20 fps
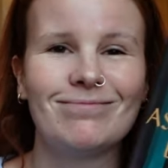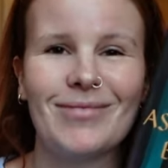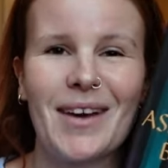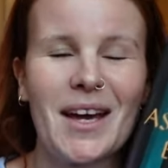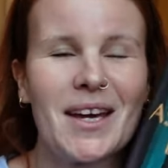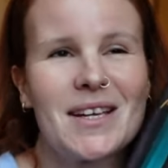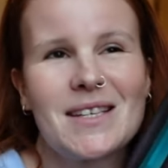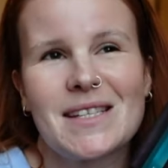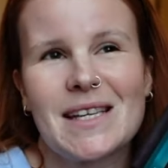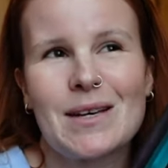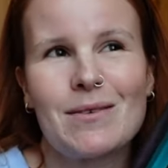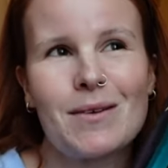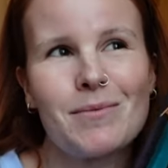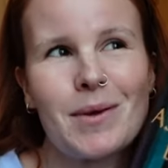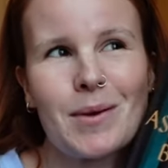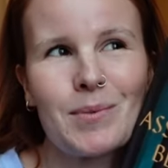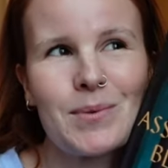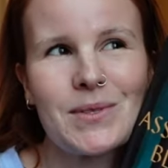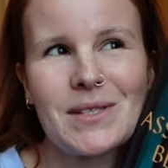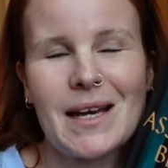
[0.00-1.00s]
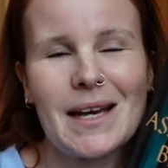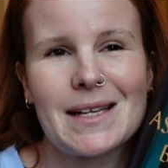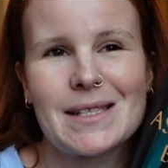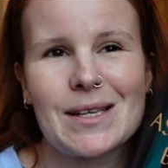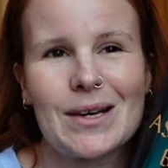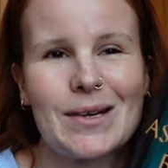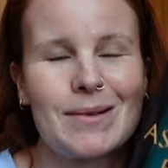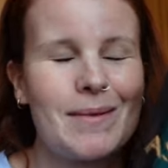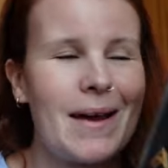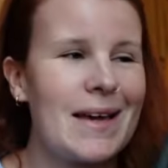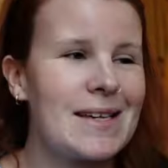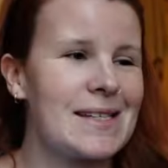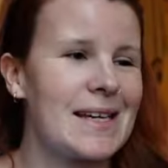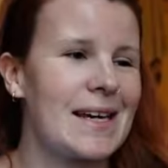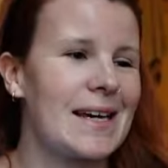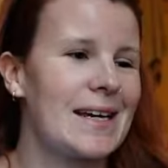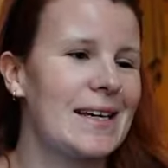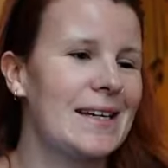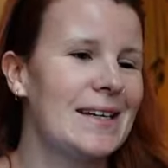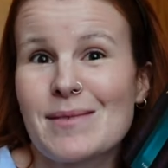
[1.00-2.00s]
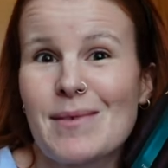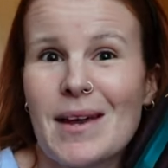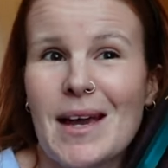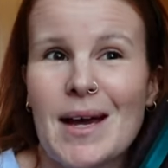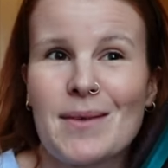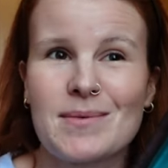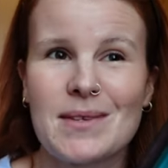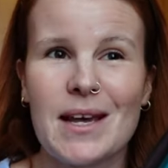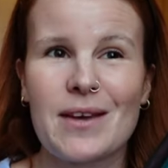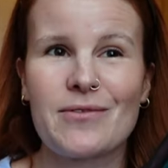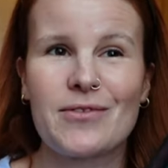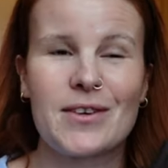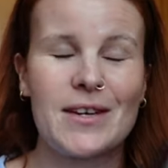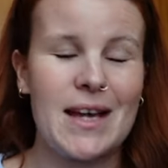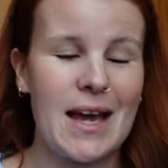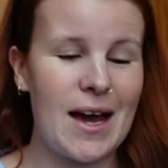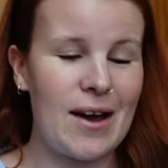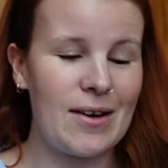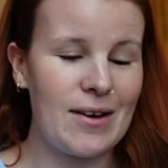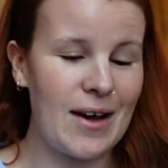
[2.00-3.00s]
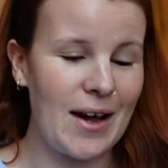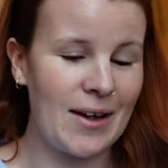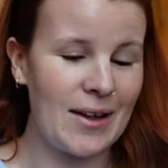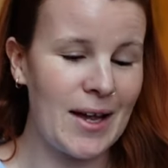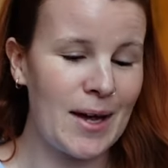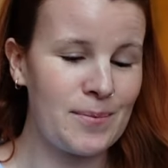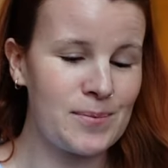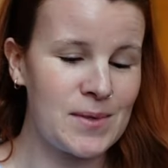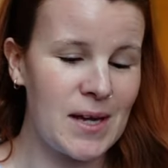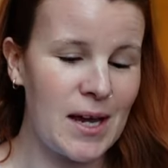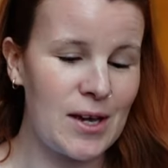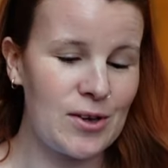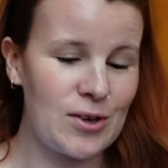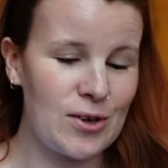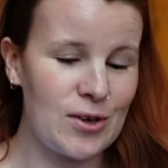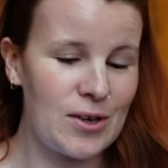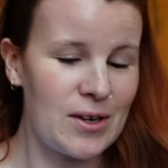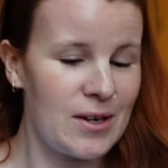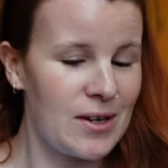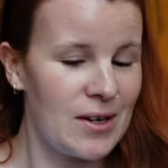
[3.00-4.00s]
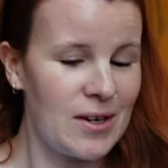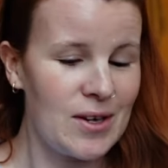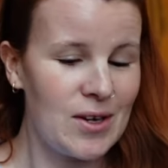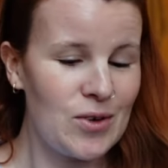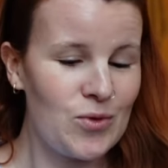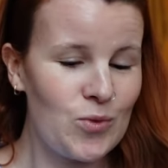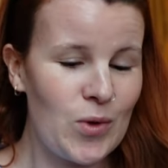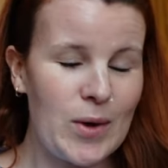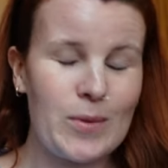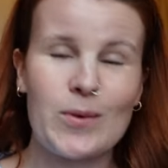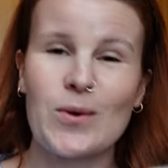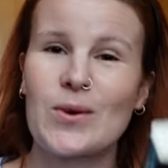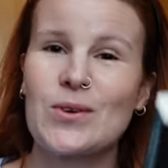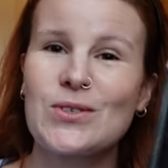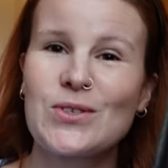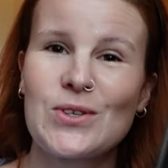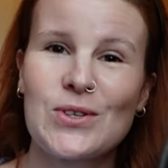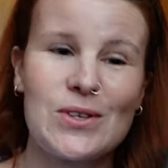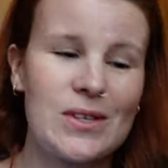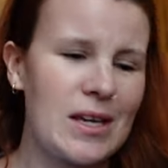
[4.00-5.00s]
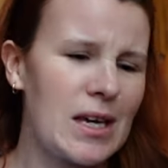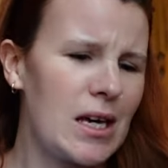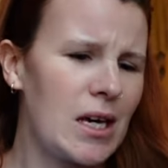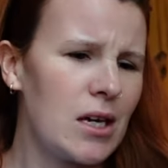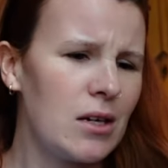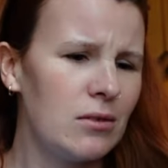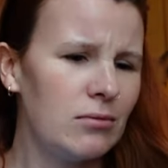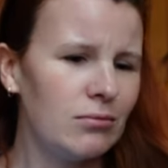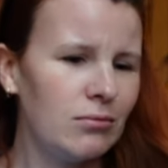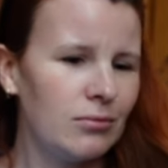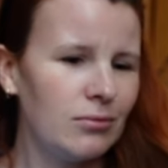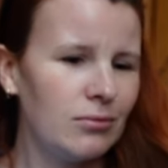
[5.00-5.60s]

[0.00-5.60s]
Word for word: i can see why people say it's so amazing my update for now i'll update you when we're on 2D